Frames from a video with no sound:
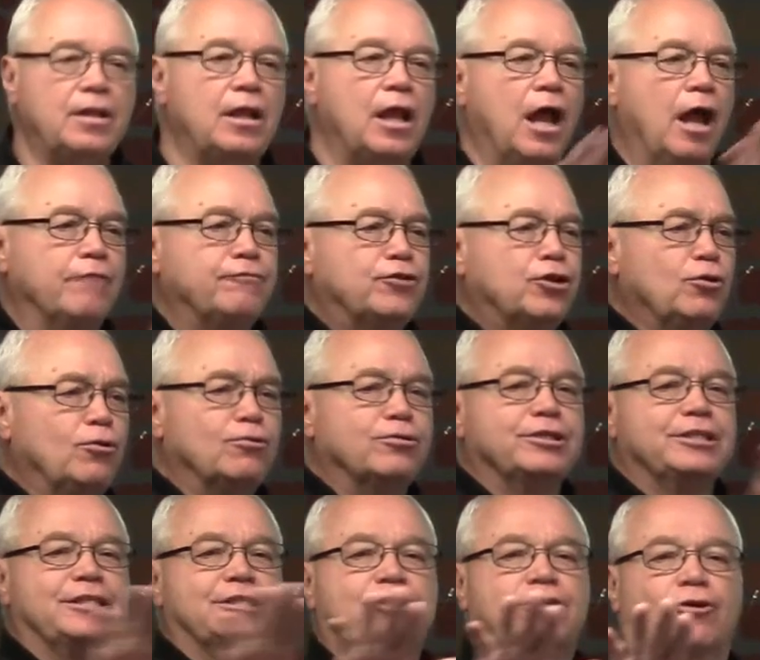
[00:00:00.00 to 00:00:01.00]
I've told
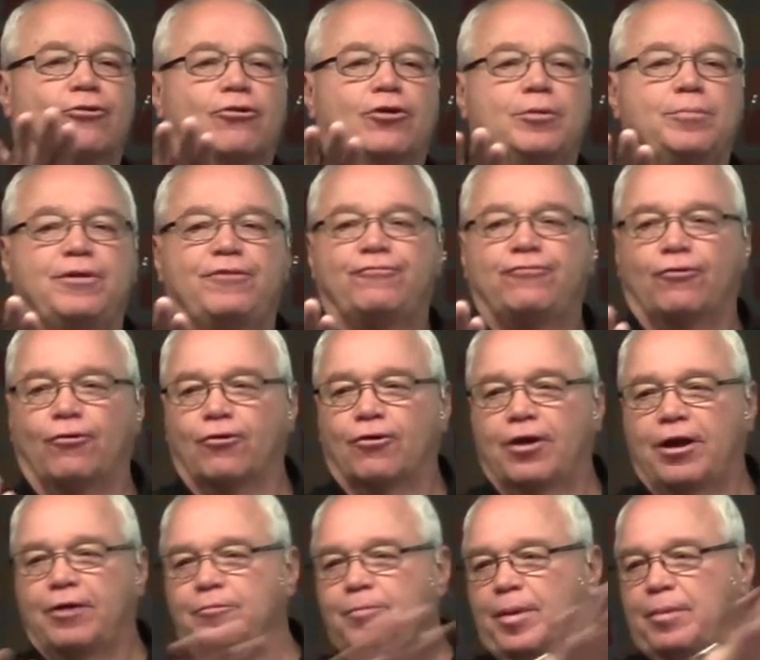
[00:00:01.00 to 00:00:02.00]
this story before.
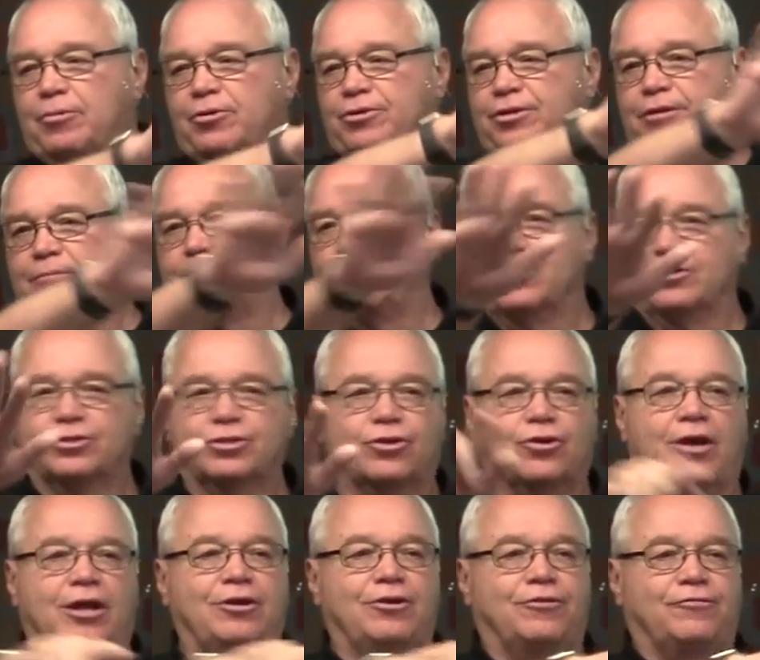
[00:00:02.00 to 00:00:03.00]
I remember some years ago.
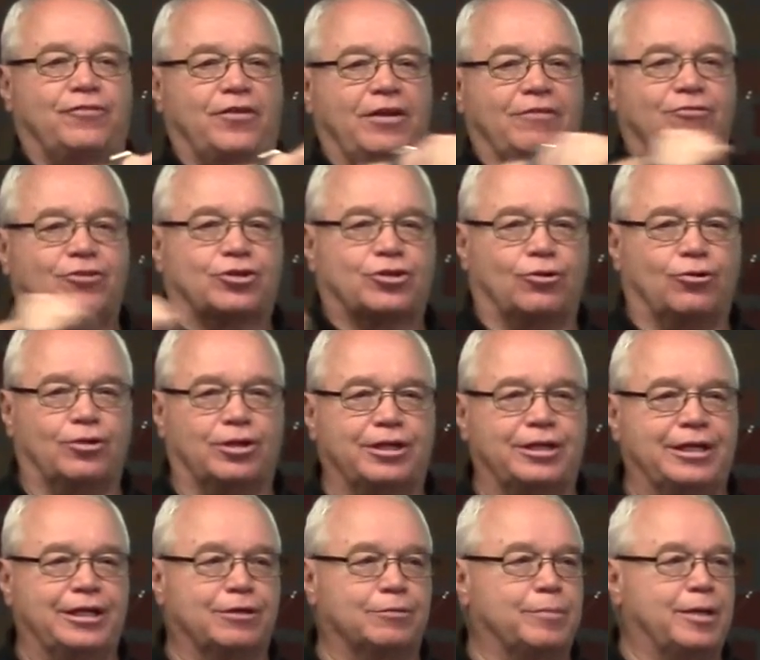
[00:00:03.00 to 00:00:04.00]
I don't know if I ever told it
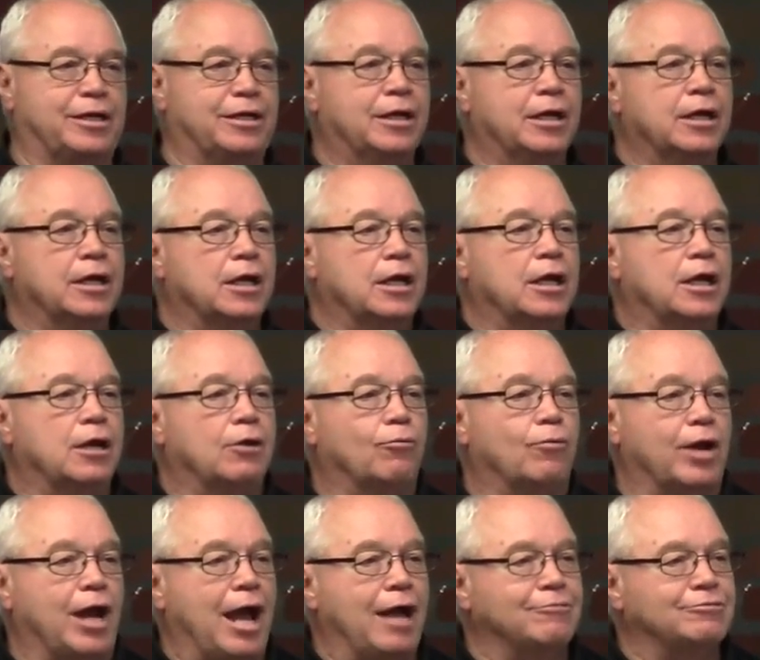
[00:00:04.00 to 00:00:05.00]
here, but
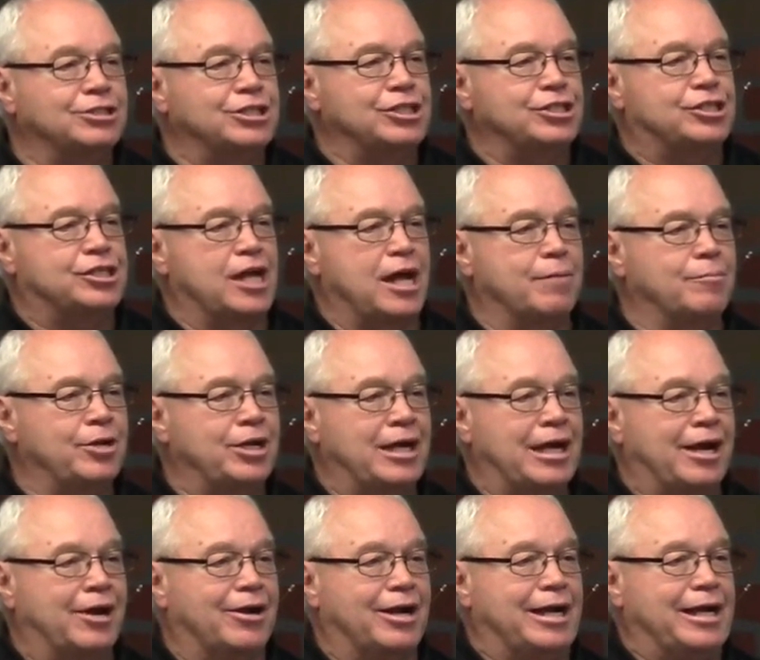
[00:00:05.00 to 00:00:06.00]
when I was in
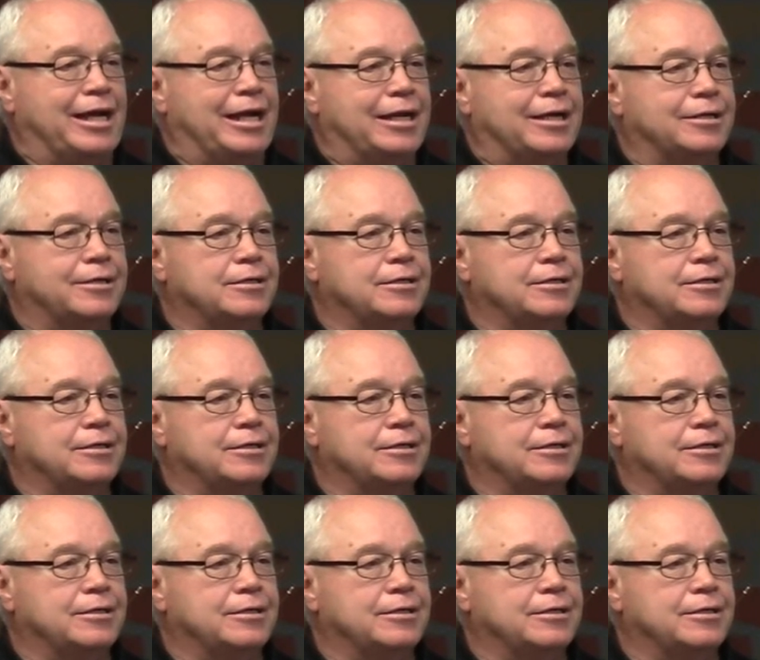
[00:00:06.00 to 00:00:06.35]
seminary,